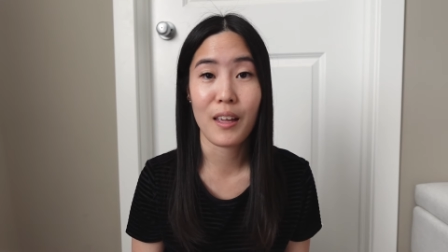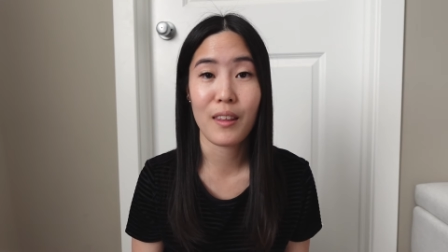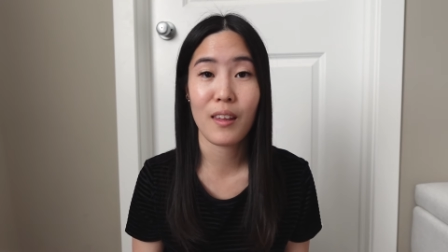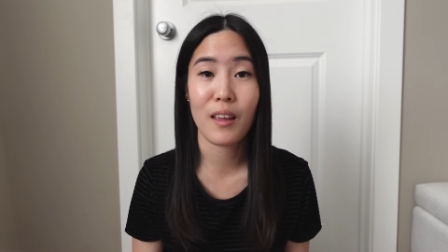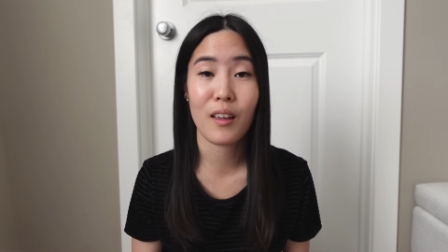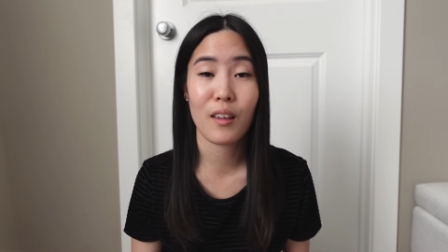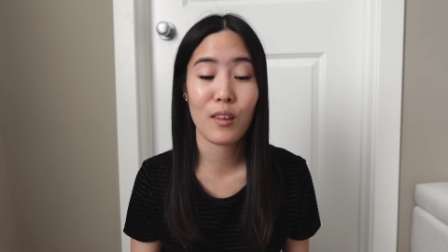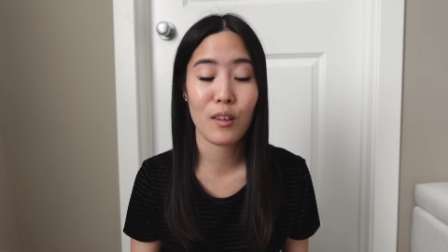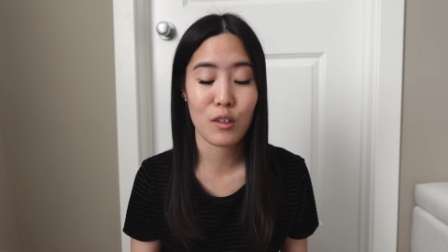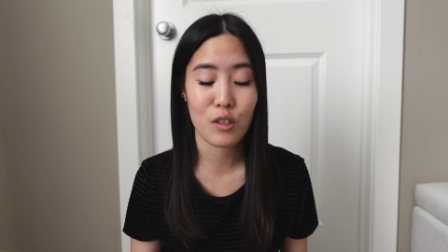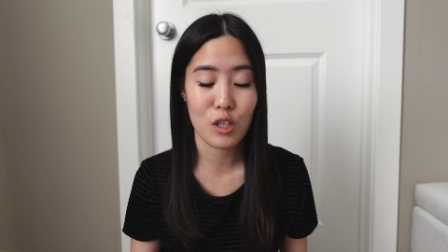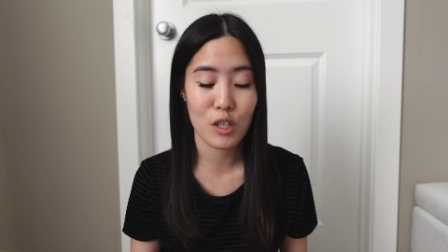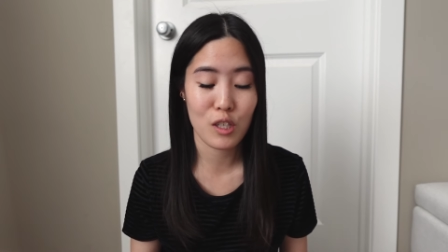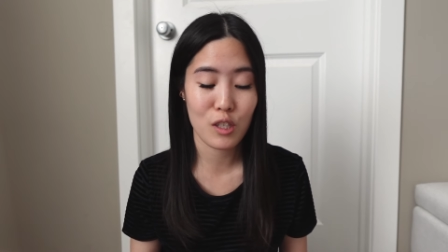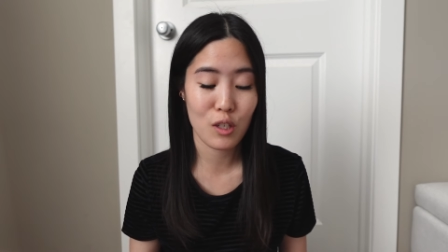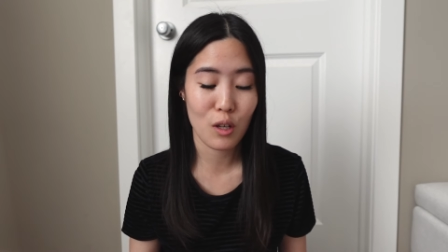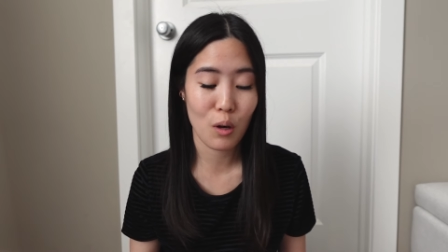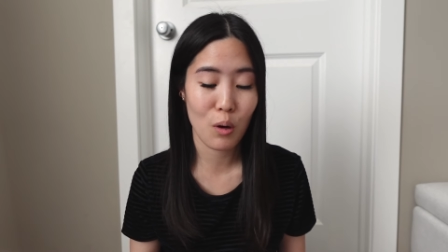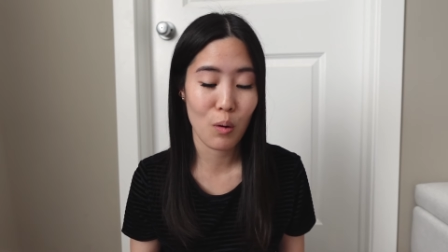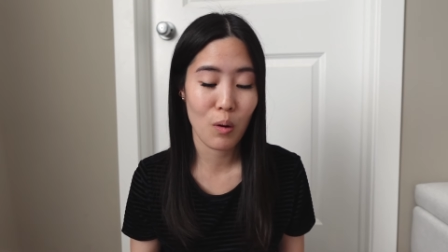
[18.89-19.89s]
I think they're
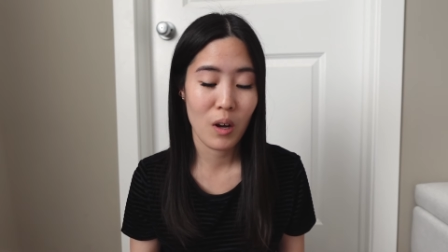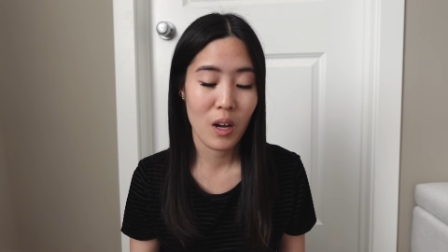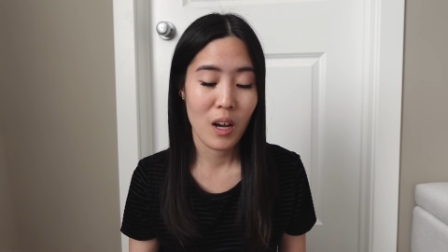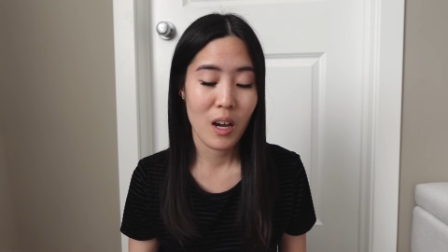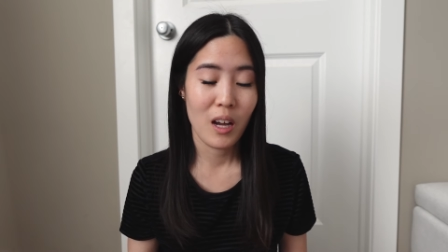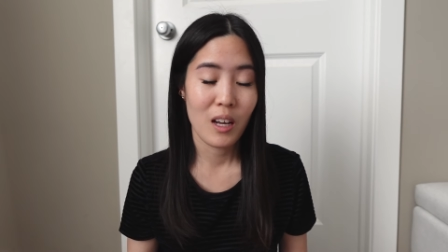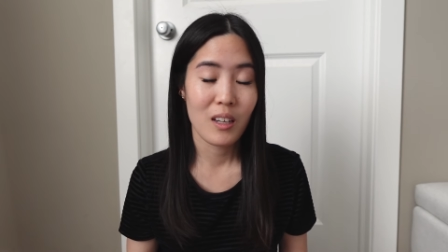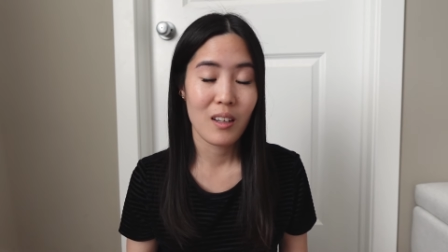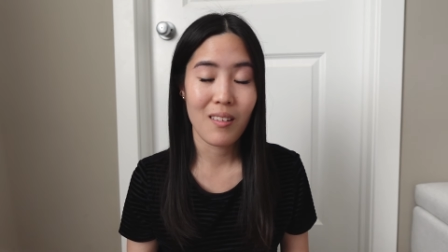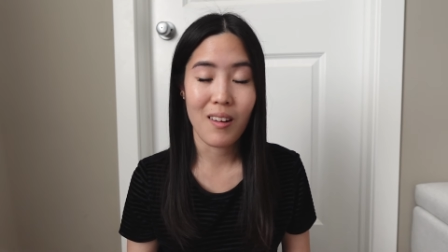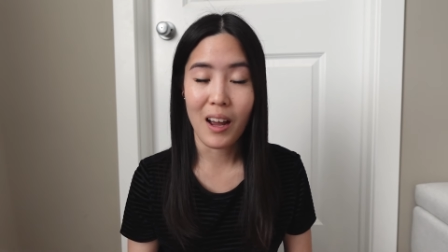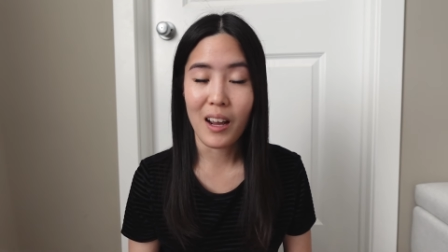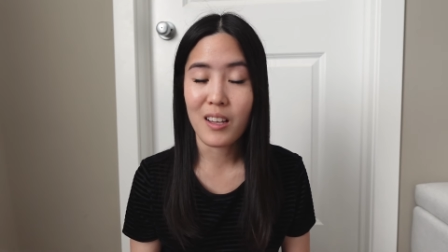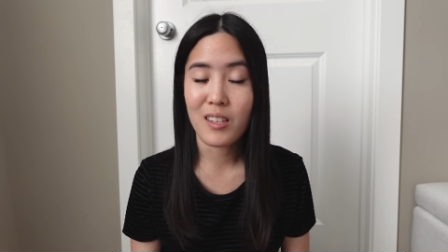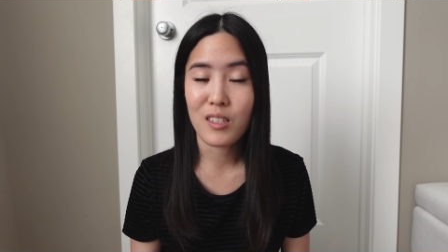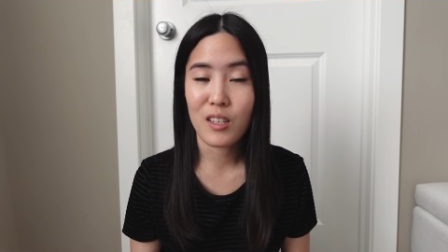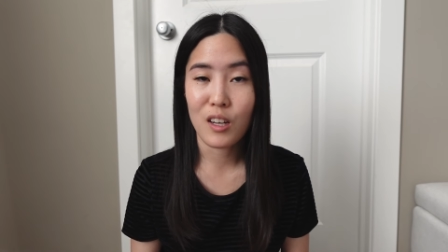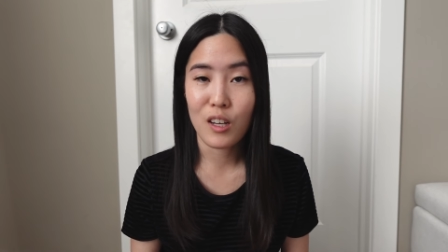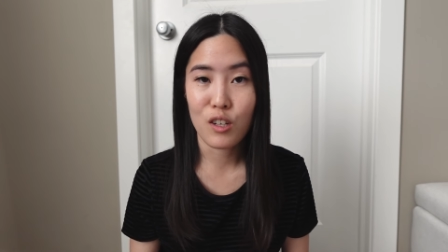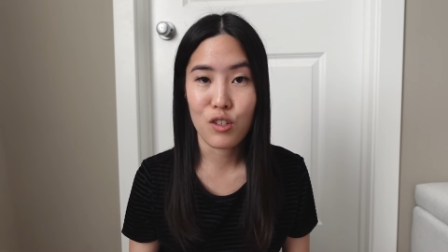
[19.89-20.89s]
just so
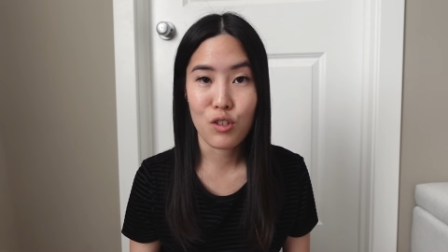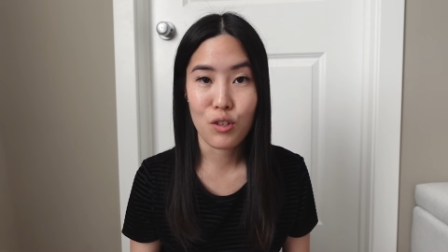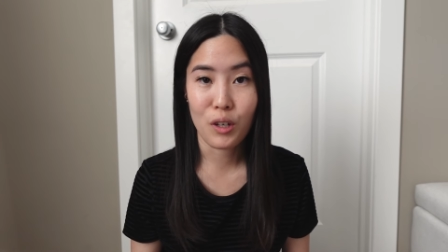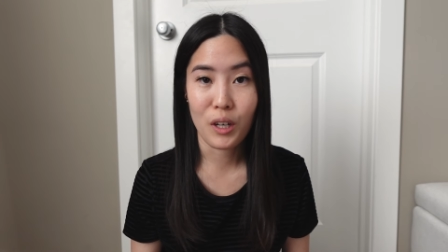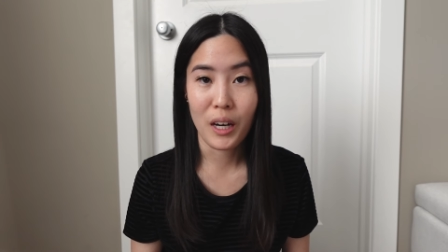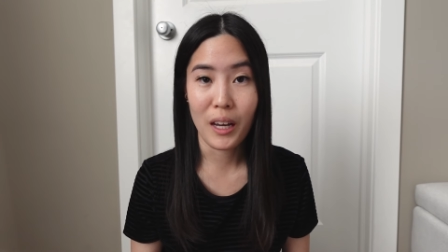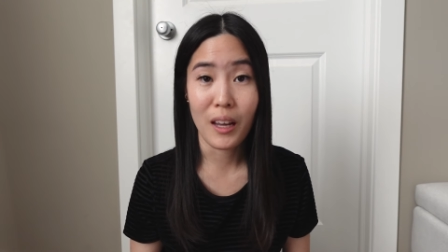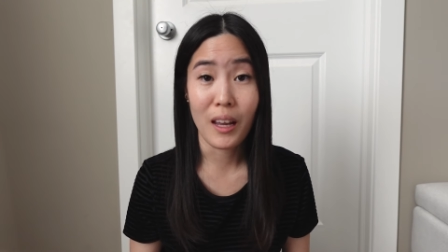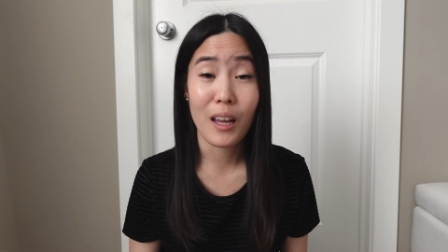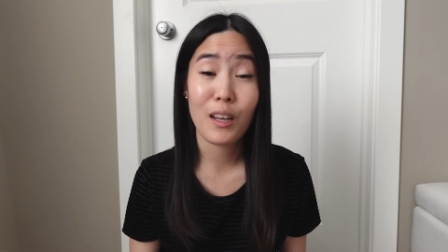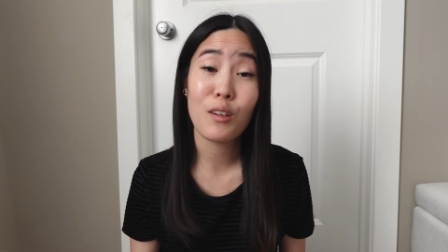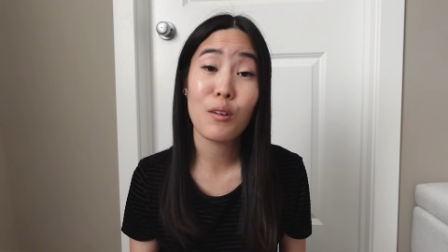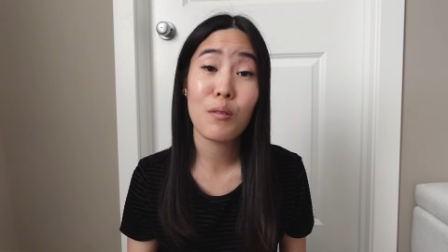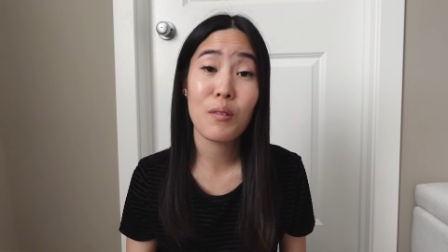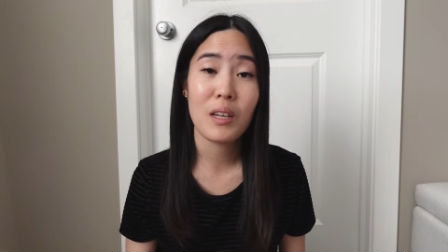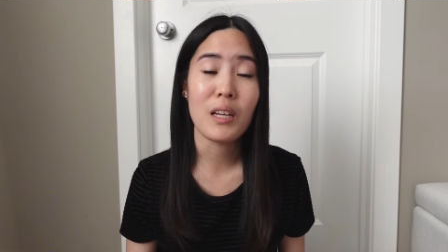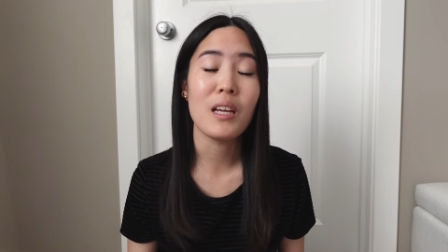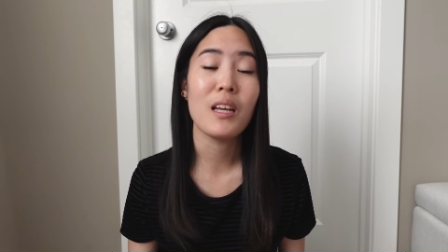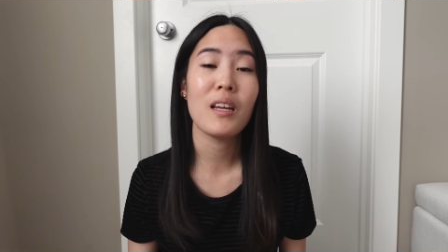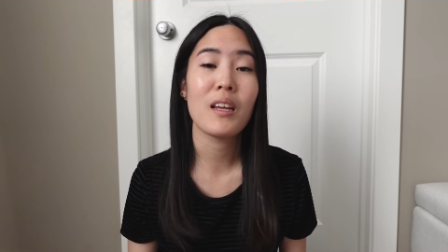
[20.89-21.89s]
nice and intricate and
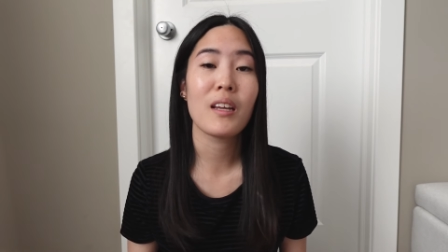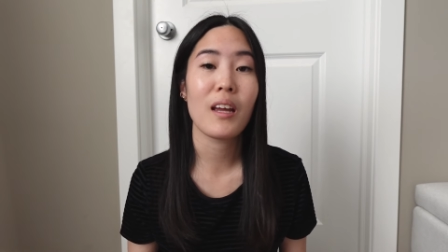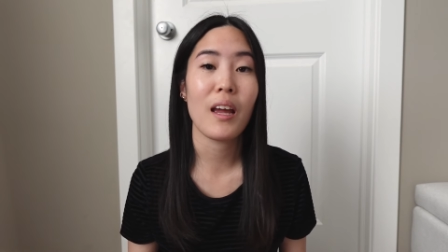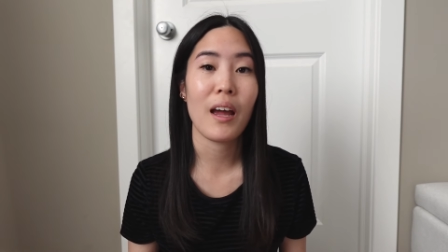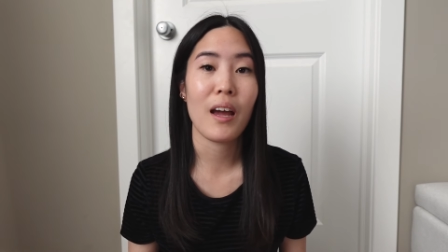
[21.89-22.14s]
unique